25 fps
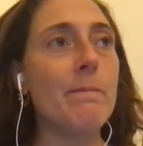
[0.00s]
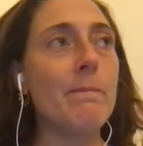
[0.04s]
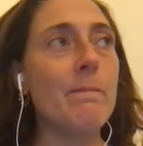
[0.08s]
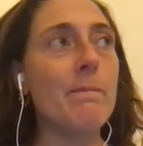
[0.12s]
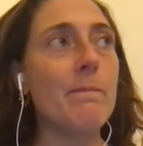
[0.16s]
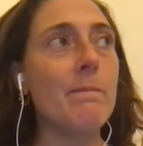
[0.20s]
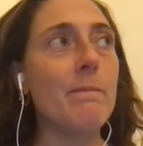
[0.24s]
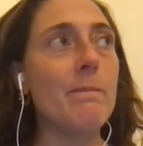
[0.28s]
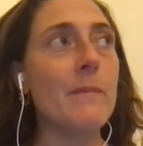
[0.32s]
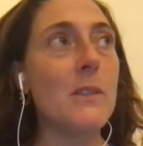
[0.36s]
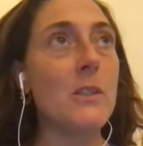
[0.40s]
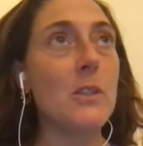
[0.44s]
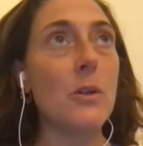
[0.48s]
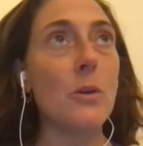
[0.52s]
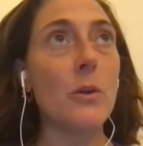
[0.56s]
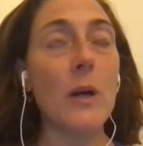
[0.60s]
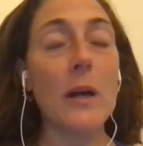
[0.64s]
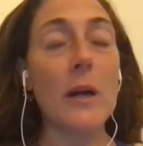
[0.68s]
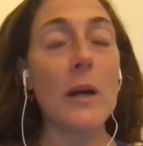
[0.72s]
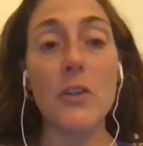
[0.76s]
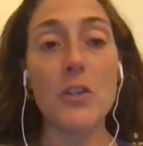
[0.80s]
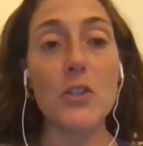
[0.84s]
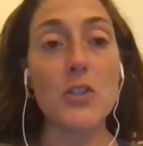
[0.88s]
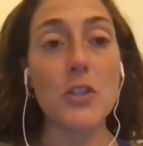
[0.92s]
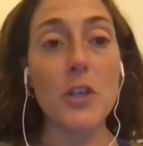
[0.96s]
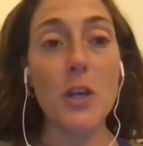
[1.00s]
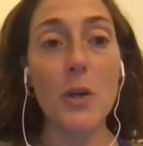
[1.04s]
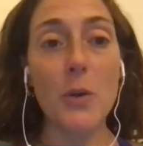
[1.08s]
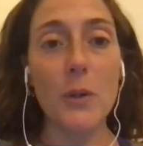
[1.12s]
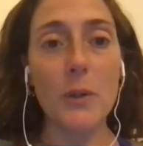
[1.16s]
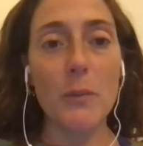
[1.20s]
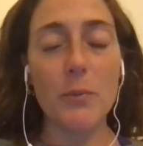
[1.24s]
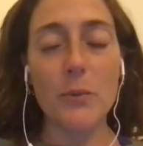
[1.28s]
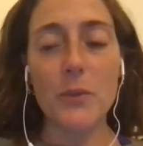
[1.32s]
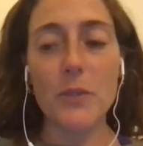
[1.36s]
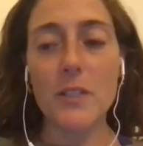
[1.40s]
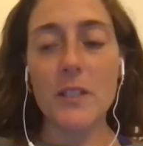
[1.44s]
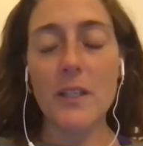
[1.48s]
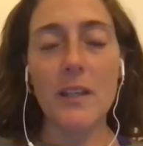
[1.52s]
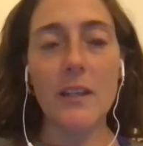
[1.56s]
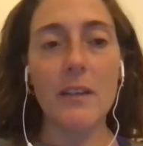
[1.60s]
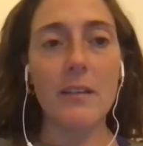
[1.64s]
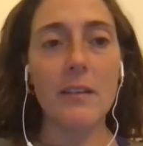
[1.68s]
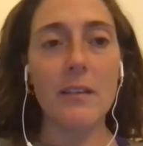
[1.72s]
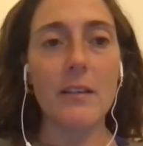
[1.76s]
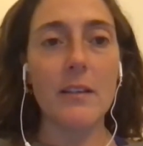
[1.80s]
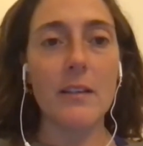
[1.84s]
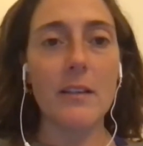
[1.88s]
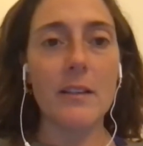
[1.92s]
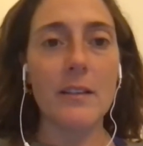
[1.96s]
so on the show in
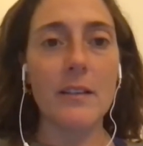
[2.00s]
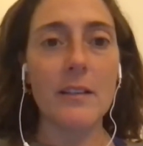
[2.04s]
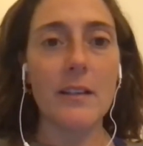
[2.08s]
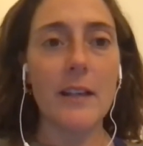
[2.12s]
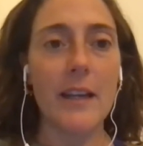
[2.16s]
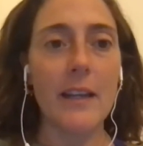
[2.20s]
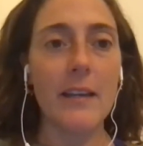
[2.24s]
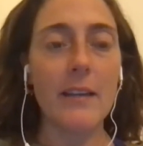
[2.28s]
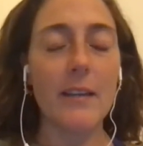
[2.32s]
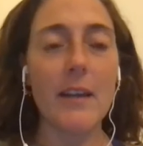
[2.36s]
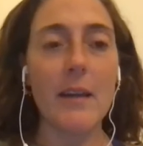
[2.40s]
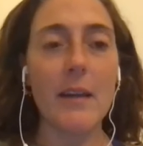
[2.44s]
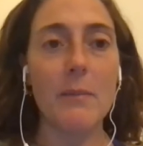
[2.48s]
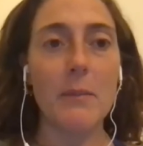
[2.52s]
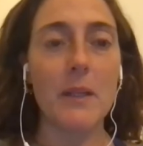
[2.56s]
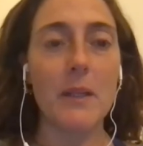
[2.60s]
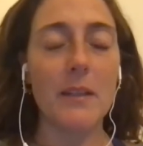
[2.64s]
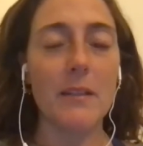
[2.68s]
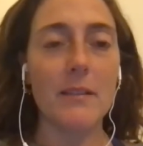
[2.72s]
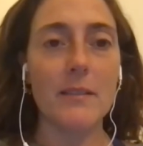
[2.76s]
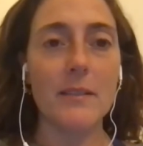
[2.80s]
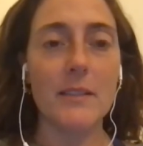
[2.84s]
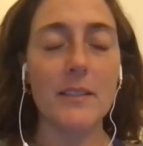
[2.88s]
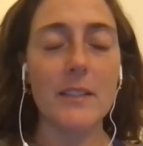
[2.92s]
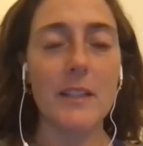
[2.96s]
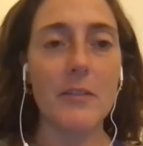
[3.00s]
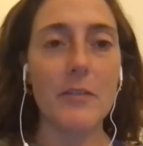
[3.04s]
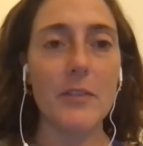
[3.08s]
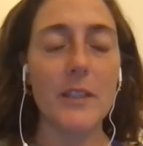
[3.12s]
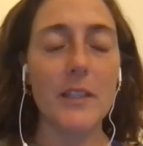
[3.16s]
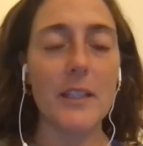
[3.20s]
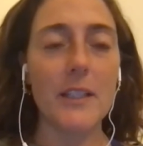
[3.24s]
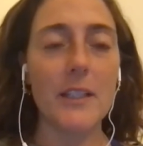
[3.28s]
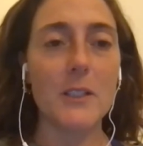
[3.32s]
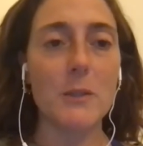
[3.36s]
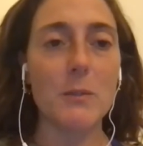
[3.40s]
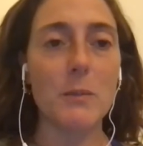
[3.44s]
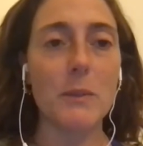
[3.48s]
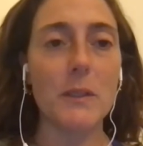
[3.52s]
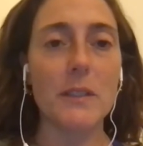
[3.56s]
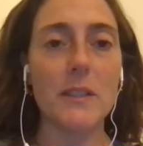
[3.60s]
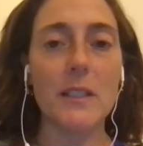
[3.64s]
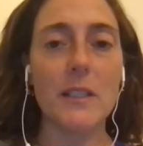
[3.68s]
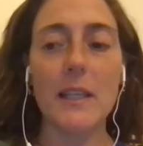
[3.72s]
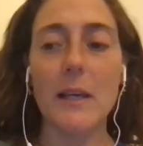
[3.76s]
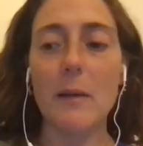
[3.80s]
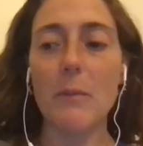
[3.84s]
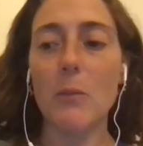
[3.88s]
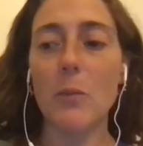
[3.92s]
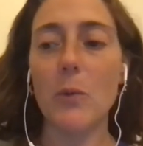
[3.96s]
particular, I, I mean, Stephanie can speak to
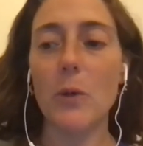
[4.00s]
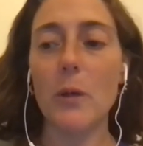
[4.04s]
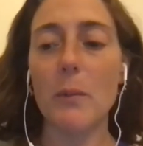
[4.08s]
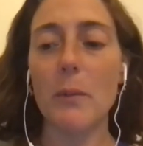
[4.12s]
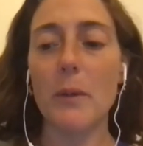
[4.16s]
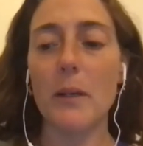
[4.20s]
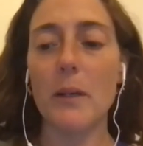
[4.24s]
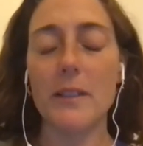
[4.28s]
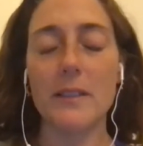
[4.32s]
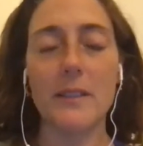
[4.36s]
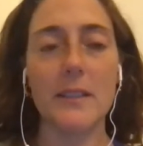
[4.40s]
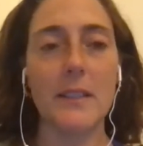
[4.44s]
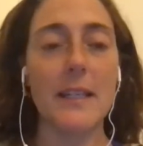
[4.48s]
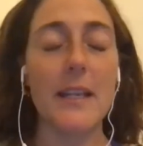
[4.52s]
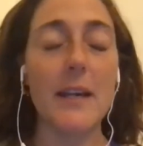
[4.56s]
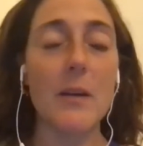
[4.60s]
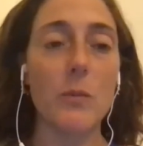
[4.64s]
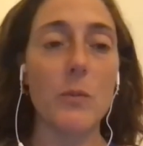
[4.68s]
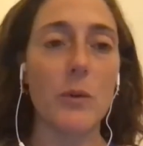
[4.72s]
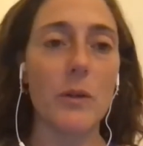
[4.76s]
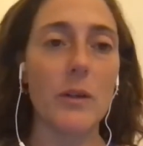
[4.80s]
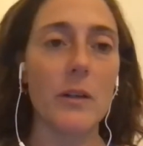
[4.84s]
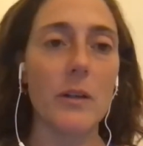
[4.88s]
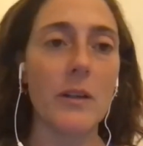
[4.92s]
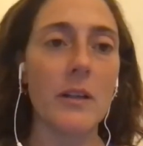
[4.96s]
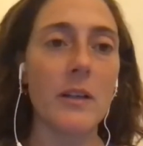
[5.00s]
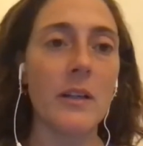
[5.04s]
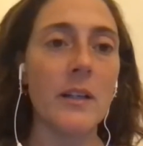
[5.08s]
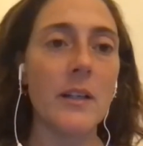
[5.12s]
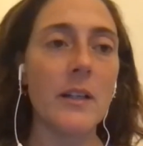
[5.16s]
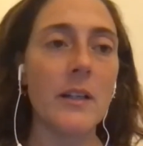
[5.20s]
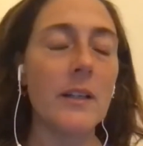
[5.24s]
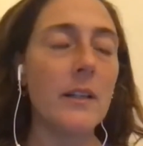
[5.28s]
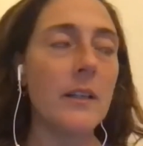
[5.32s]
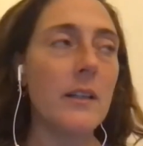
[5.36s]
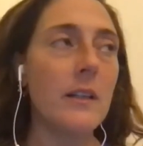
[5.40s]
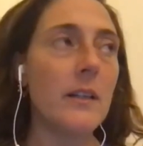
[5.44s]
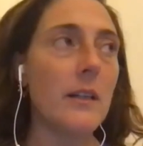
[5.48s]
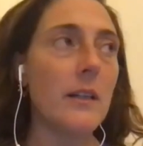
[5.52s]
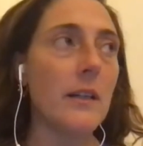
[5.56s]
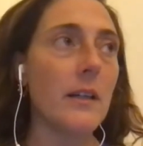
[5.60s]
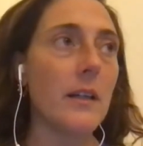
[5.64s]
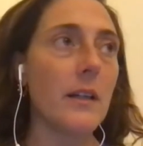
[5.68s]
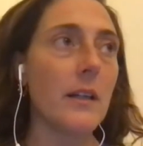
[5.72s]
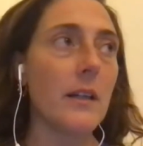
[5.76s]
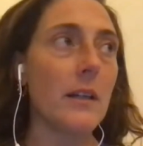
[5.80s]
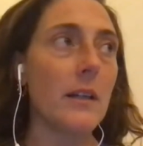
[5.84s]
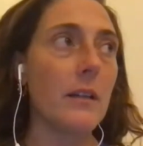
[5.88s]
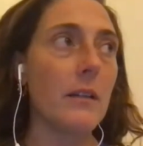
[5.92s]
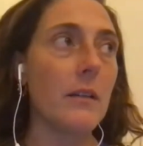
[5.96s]
that more, but as a network,
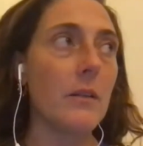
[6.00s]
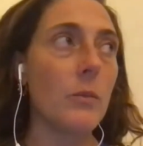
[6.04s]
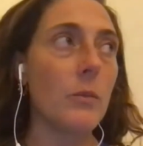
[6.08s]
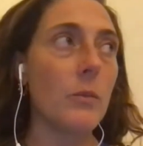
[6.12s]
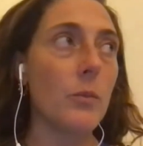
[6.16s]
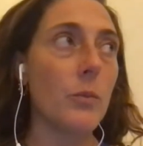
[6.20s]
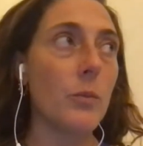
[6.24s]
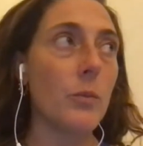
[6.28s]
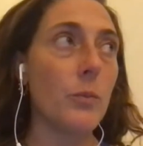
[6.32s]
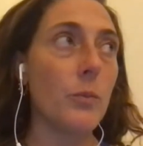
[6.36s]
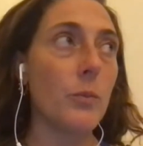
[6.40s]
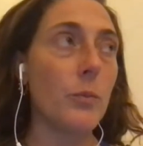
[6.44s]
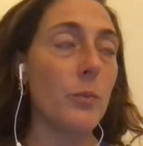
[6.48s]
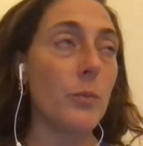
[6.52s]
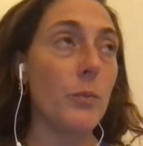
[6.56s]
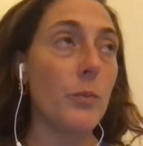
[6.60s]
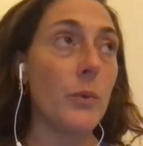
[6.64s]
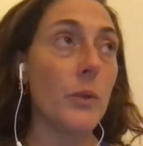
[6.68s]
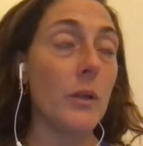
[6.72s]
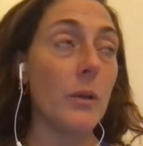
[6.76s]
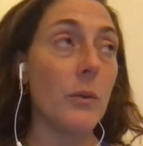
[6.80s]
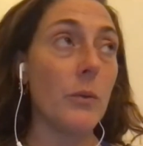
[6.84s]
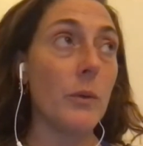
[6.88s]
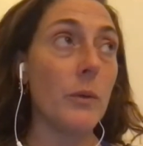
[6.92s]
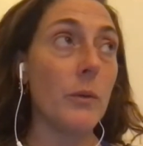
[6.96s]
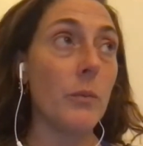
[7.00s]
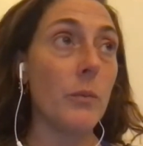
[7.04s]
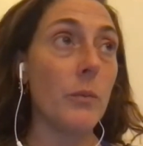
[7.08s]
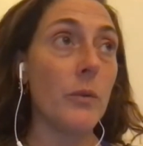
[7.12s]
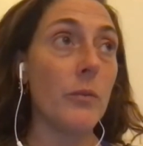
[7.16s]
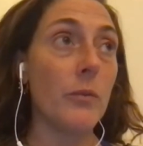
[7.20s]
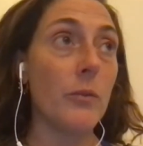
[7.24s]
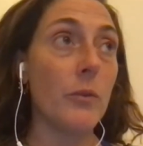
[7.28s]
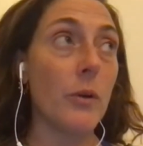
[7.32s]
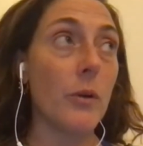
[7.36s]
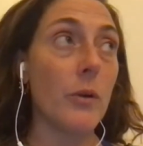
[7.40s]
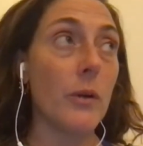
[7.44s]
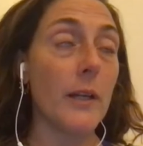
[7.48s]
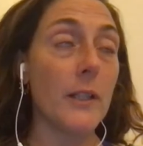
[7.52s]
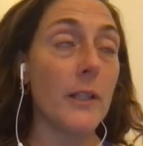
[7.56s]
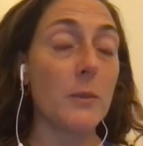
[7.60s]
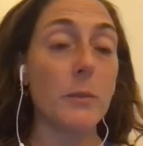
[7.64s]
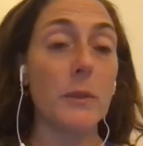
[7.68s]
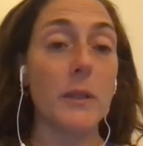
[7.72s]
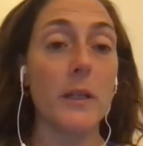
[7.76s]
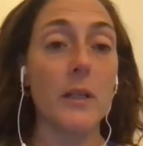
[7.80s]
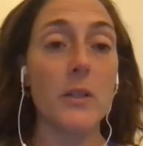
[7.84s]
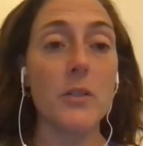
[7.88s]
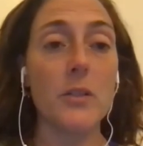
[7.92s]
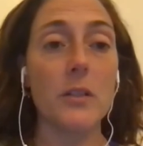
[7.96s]
uh, you know, it, we've grown
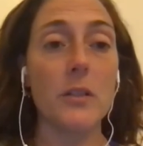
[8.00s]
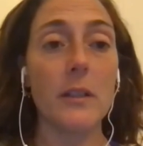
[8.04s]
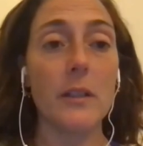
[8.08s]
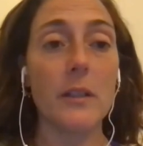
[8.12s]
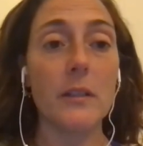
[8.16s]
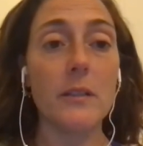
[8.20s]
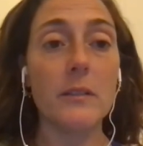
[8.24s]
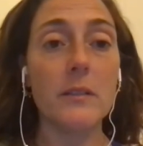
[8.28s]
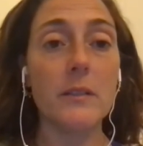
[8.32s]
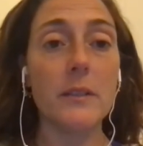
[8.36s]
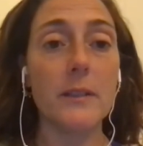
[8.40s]
exponentially.